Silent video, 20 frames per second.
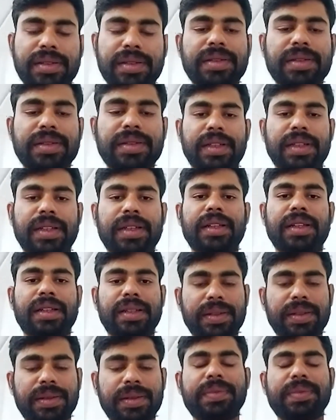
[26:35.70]
Oh, it,
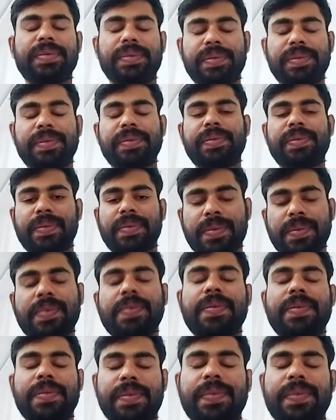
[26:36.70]
it's not possible. I
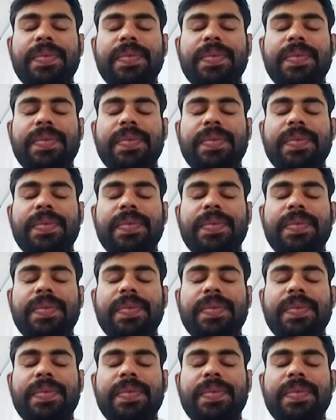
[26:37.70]
mean, you